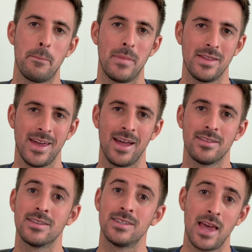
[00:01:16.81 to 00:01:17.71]
my
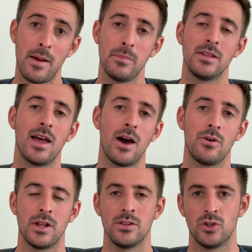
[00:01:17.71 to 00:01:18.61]
dad sat me
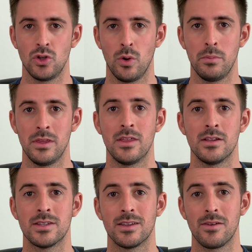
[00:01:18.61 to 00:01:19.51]
down and showed me
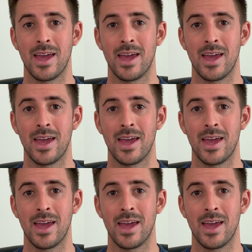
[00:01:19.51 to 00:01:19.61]
this